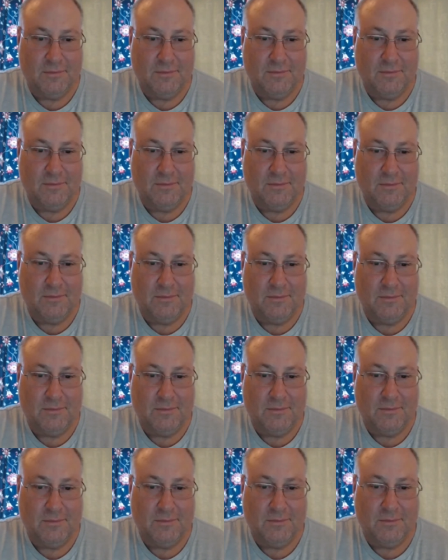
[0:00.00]
And
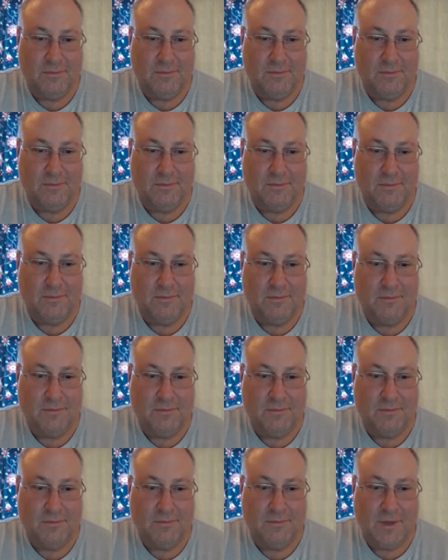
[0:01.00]
branded.
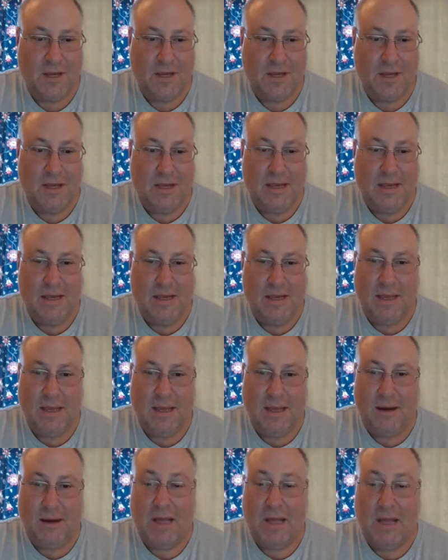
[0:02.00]
Ah, yep.
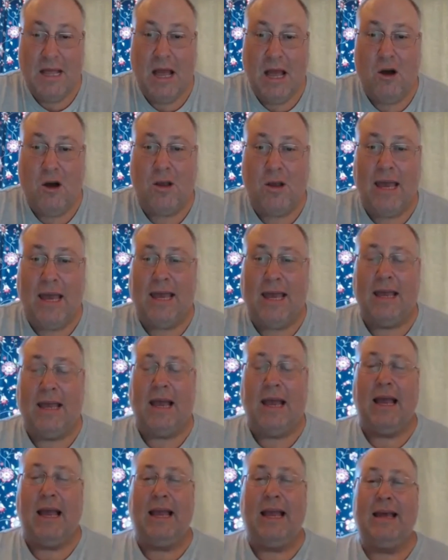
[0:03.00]
Okay,
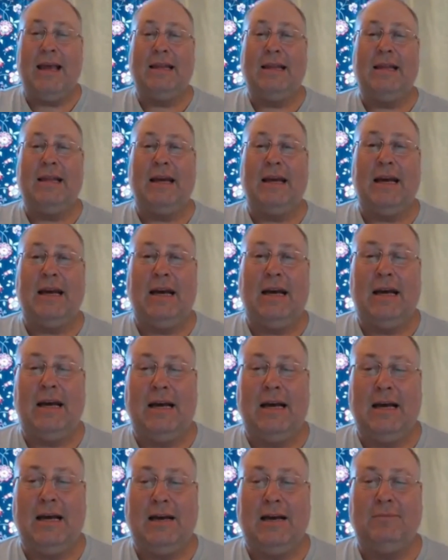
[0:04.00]
and
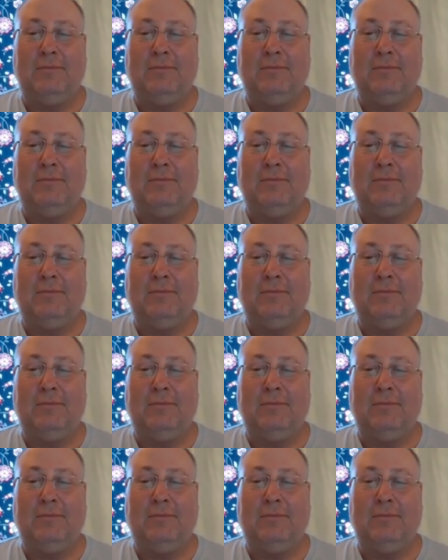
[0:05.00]
um,